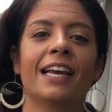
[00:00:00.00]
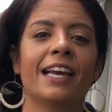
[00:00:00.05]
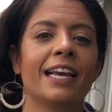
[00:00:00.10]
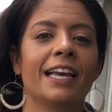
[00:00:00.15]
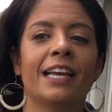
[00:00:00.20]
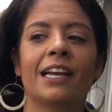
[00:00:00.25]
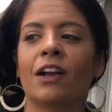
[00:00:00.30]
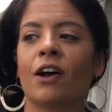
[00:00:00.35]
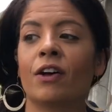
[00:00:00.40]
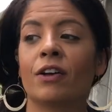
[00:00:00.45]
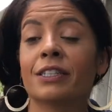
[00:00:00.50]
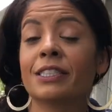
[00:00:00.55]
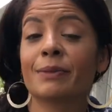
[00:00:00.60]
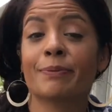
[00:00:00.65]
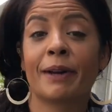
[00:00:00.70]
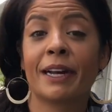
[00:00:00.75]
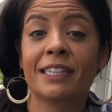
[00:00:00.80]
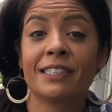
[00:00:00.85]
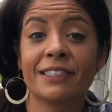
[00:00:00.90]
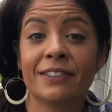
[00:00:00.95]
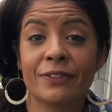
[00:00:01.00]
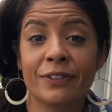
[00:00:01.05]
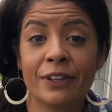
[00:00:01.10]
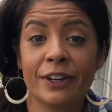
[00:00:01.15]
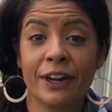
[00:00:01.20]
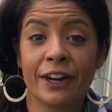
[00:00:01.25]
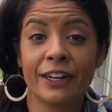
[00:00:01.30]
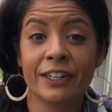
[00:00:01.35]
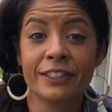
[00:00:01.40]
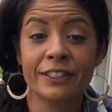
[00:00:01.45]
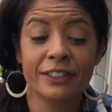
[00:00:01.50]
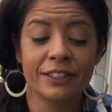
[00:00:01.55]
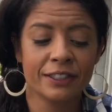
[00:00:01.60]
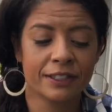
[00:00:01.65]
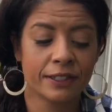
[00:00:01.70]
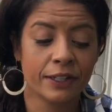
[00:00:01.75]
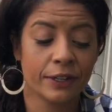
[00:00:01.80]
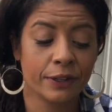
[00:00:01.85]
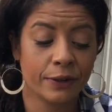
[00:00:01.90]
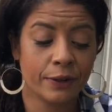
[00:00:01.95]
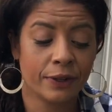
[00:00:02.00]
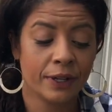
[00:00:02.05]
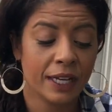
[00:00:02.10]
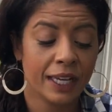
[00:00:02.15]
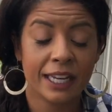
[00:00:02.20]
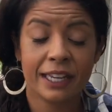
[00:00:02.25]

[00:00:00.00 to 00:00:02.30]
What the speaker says: in all spots of the garden, so